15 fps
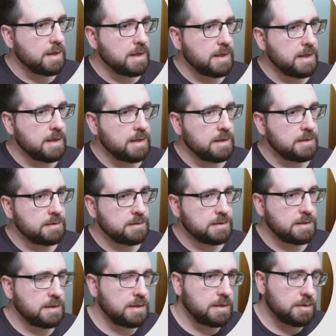And
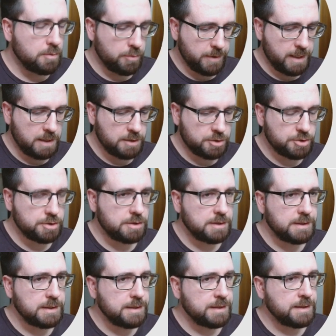here we
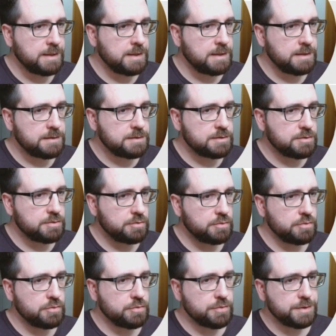actually need to
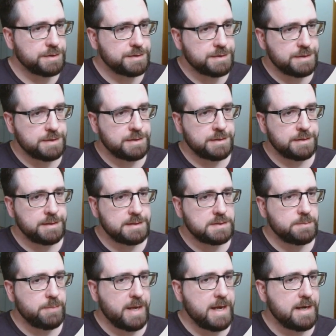return the
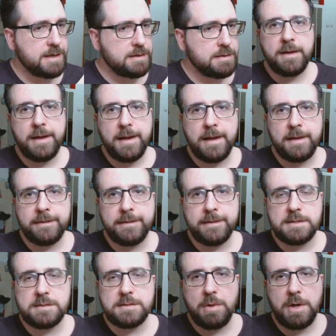span, and
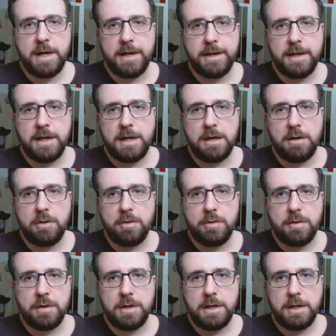that's why
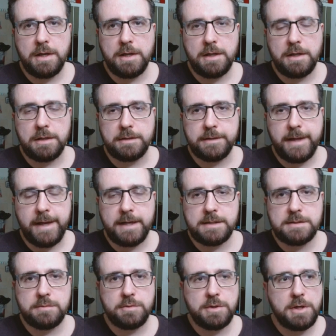our
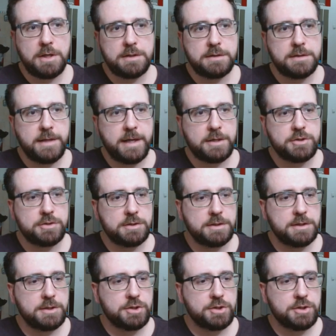tags were not actually